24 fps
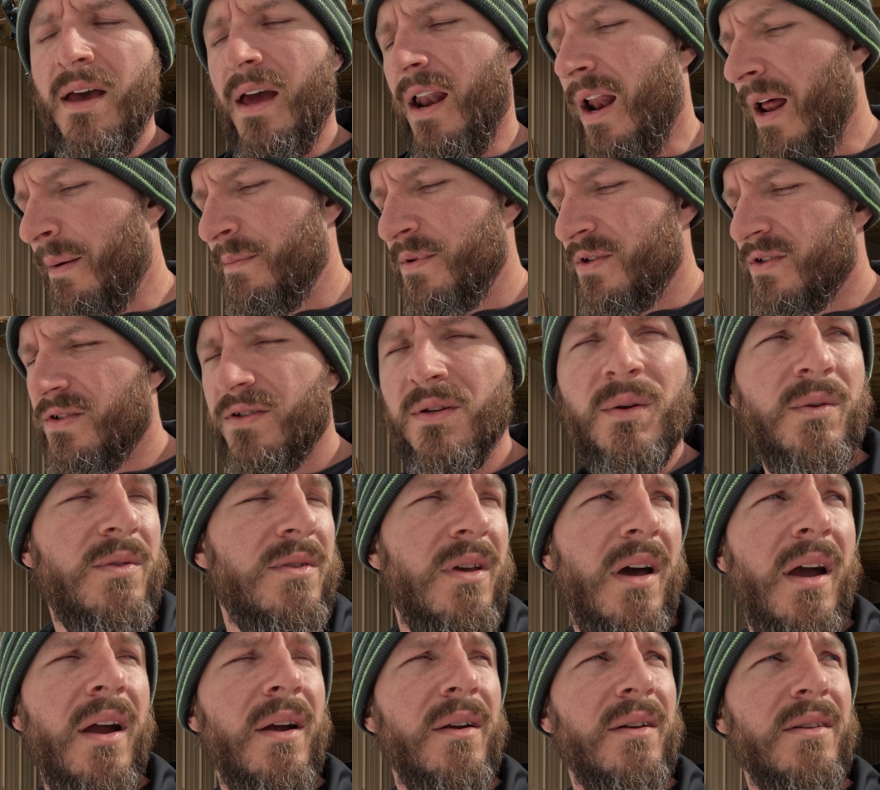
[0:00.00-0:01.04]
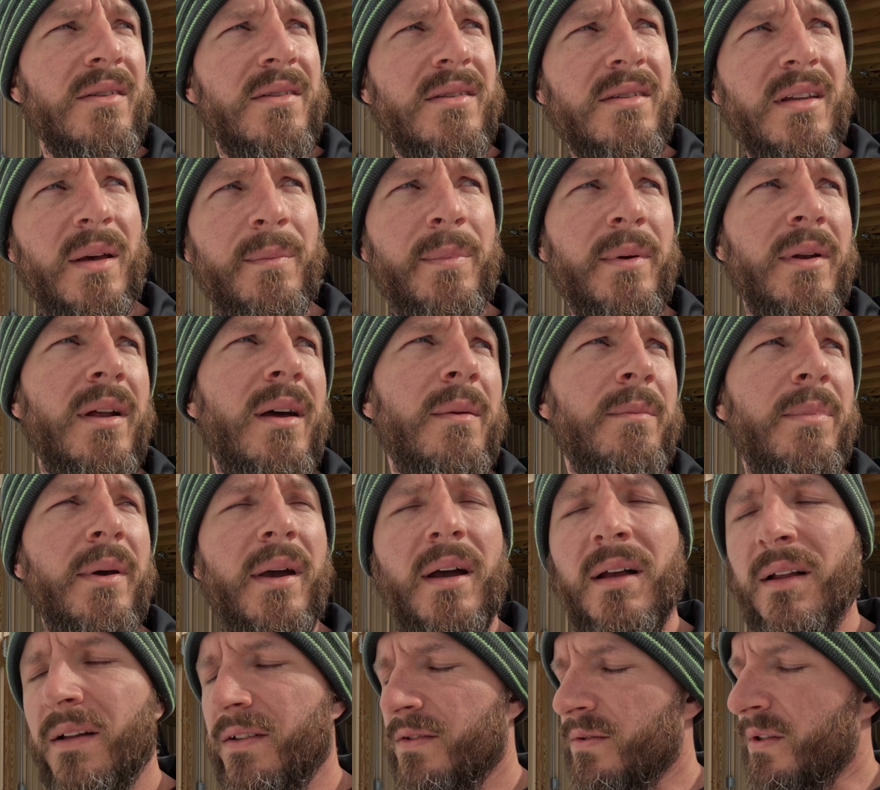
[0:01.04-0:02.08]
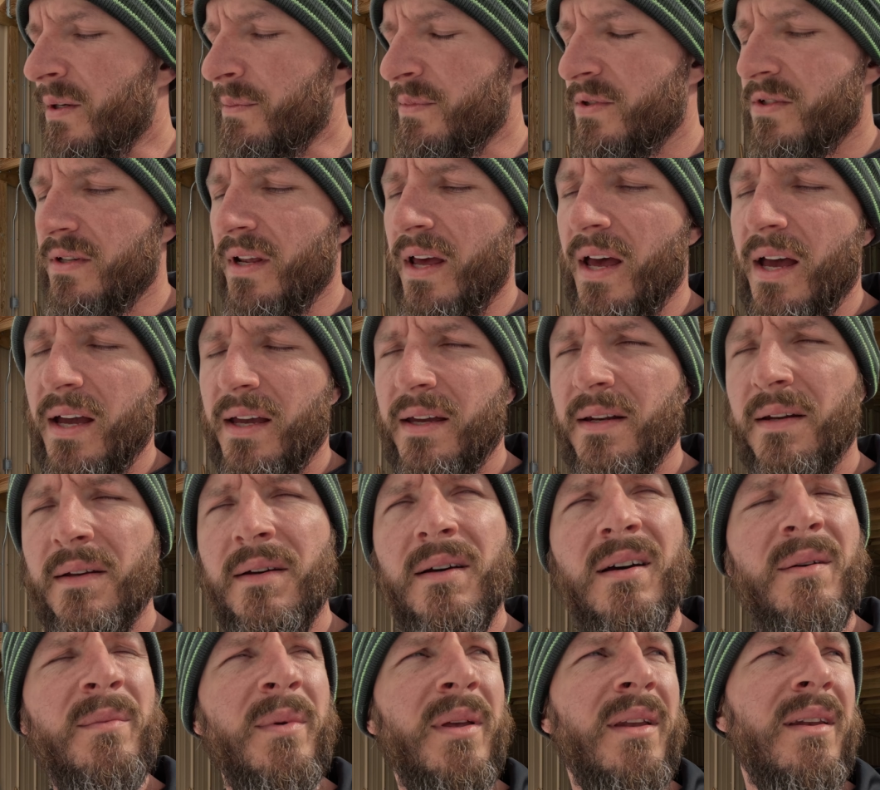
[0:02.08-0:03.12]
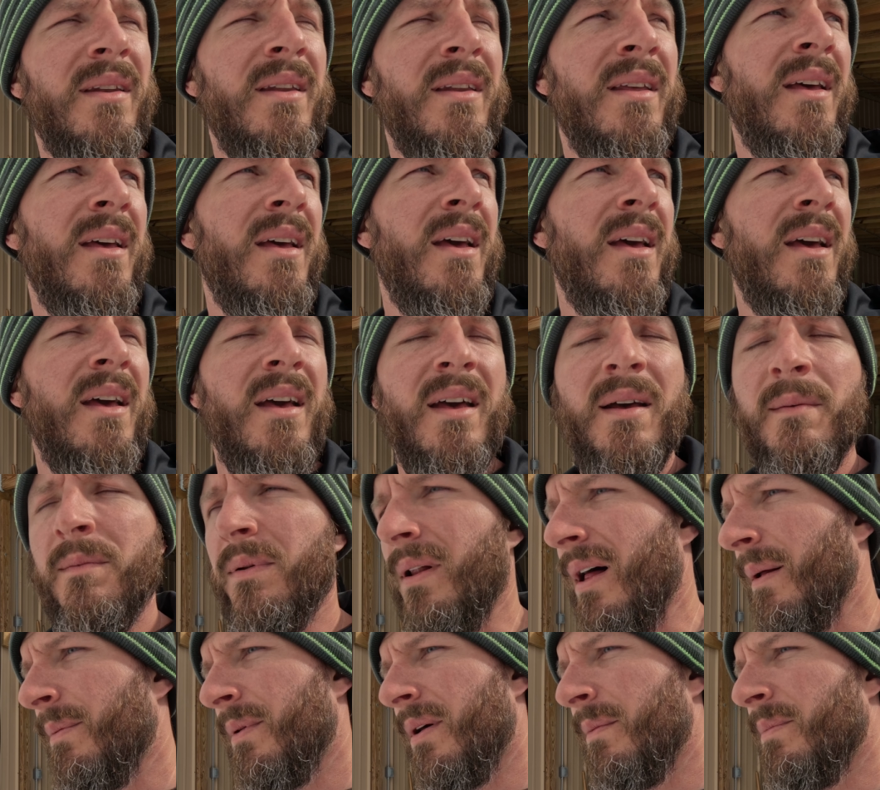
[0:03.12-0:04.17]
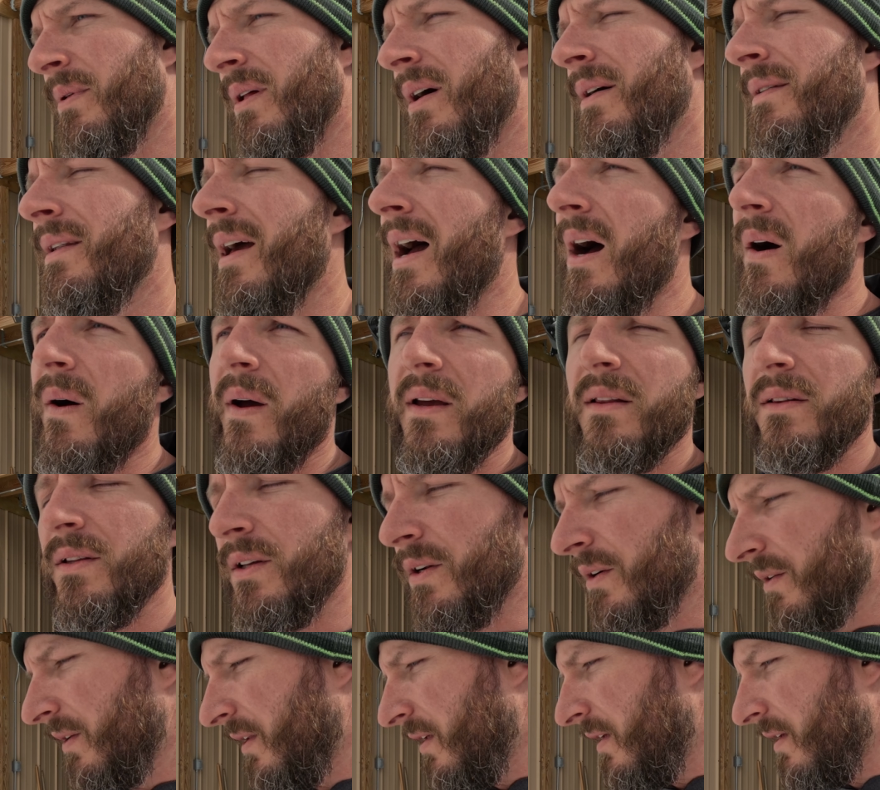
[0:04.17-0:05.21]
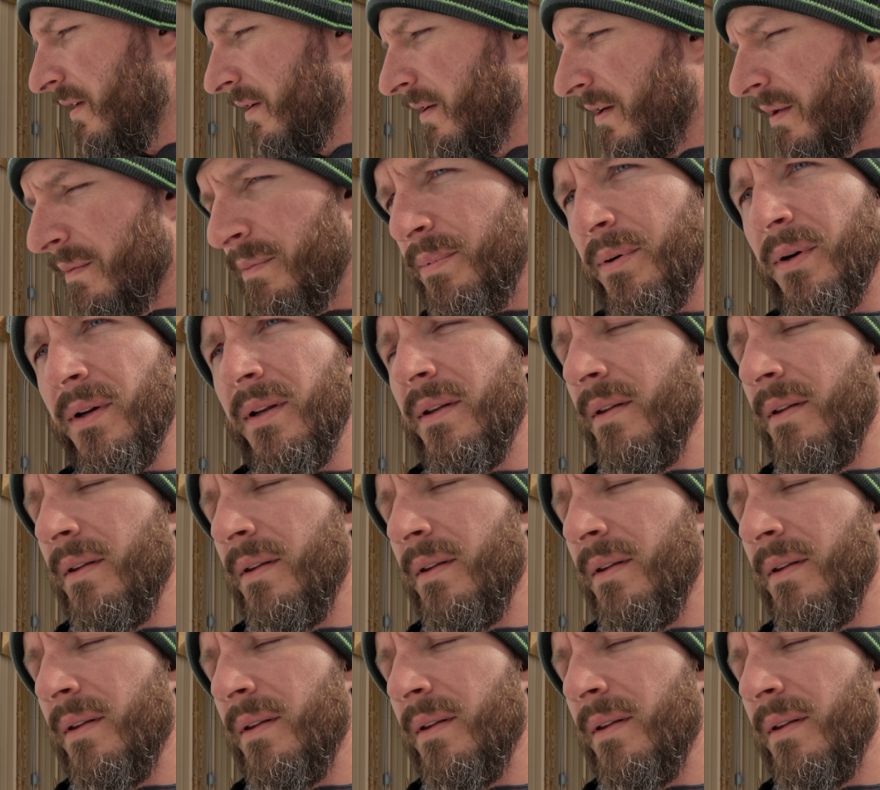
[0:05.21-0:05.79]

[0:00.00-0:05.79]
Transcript: And I'm just so tired of stepping on pallets when I'm stacking them and blah blah blah. Now I literally can